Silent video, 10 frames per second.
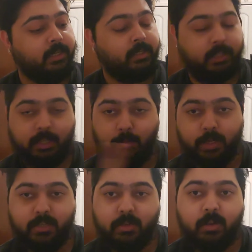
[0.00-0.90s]
they
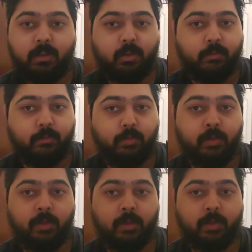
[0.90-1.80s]
restock on
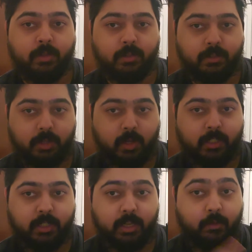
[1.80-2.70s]

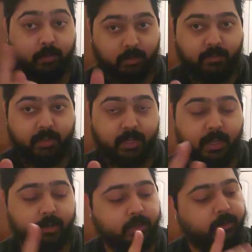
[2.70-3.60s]
footlocker.ca if you live in
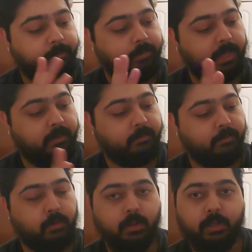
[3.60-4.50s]
Canada, and
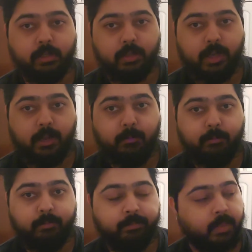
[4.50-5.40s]
Footlocker app
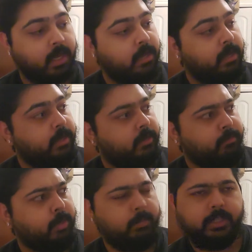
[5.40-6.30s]

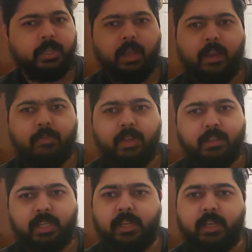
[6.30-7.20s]
pretty much every
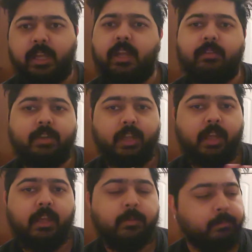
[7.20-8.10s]
second day, every
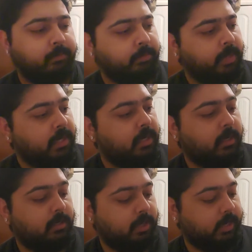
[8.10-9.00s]
day.
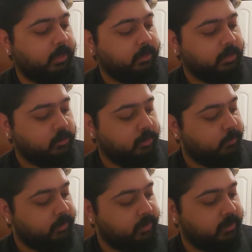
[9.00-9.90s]
I got these on
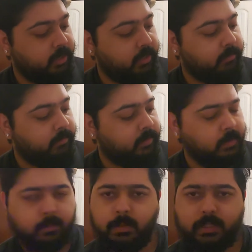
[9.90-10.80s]
release day.
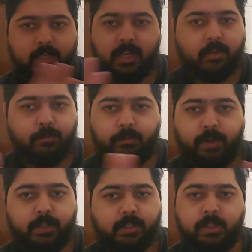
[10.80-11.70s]
There wasn't any
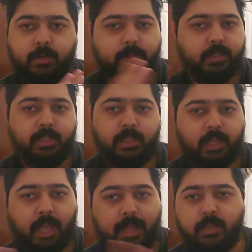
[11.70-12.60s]
fuss, there wasn't any
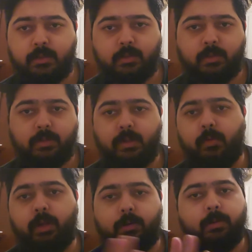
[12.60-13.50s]
hassle,
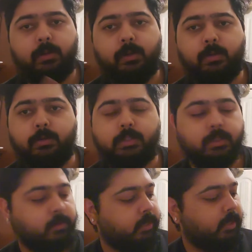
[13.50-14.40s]
no error codes
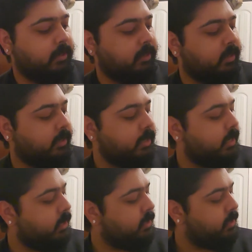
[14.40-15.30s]
or anything like that.